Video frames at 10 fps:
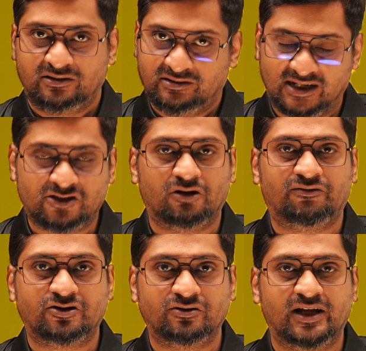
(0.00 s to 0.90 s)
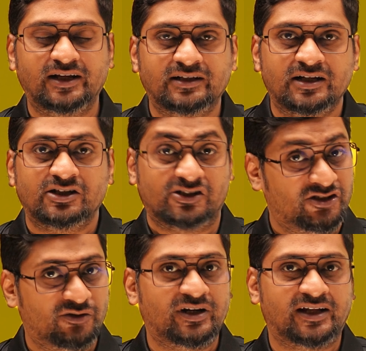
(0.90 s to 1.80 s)
That's all for today.
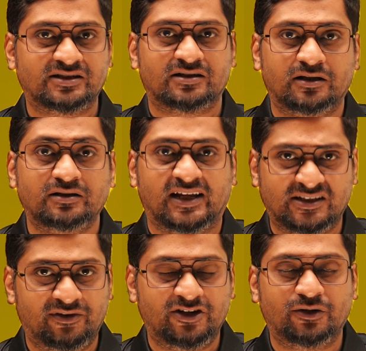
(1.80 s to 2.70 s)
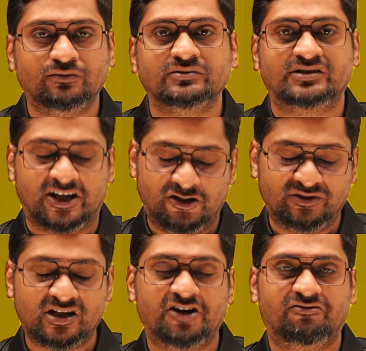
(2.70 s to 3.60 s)
See you next video. Stay
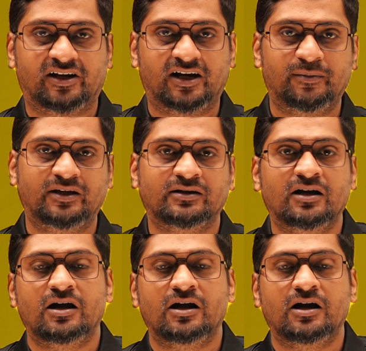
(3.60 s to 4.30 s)
tuned with Arif Academy.